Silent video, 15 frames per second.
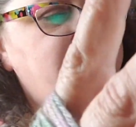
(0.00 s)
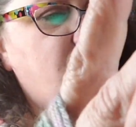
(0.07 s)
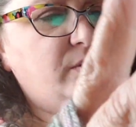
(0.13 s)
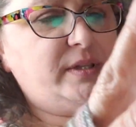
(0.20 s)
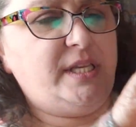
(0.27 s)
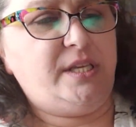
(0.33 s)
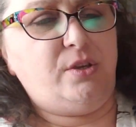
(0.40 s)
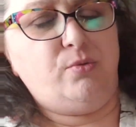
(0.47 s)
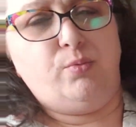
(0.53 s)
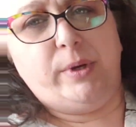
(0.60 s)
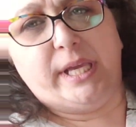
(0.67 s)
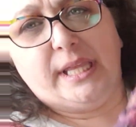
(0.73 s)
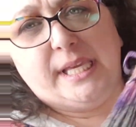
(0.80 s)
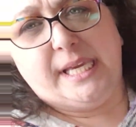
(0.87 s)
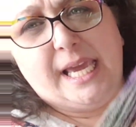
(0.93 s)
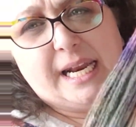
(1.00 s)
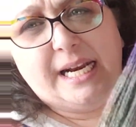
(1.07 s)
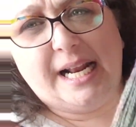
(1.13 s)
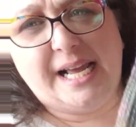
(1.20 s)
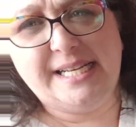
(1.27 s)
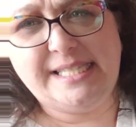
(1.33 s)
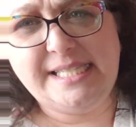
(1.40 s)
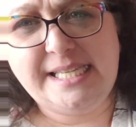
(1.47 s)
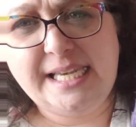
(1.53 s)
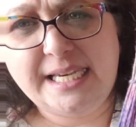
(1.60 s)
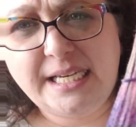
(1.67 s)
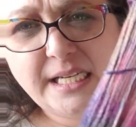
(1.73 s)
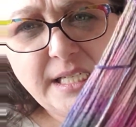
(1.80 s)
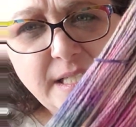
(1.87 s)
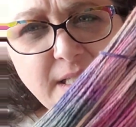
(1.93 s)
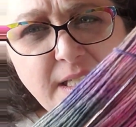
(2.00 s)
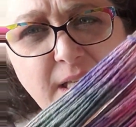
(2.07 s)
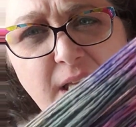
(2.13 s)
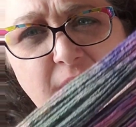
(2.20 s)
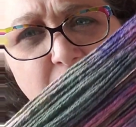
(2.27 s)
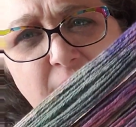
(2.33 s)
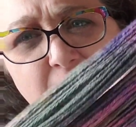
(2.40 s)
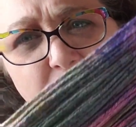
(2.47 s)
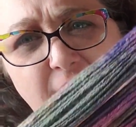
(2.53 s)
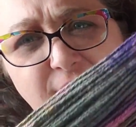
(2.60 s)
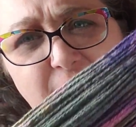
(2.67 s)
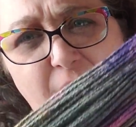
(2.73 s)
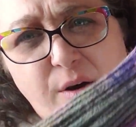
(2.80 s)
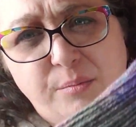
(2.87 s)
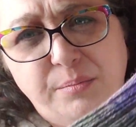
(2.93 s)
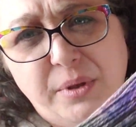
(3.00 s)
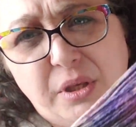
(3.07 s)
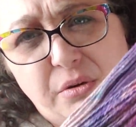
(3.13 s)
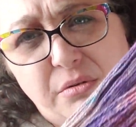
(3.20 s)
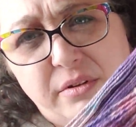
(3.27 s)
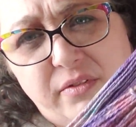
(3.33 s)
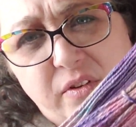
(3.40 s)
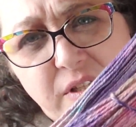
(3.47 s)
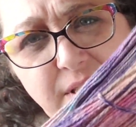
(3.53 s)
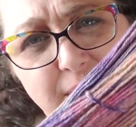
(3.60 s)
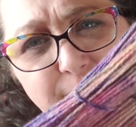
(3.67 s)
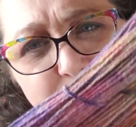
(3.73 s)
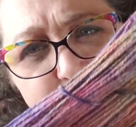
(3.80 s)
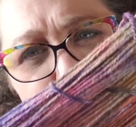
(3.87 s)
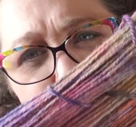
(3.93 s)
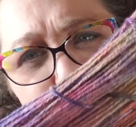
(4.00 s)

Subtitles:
don't think you really get an idea of how beautiful something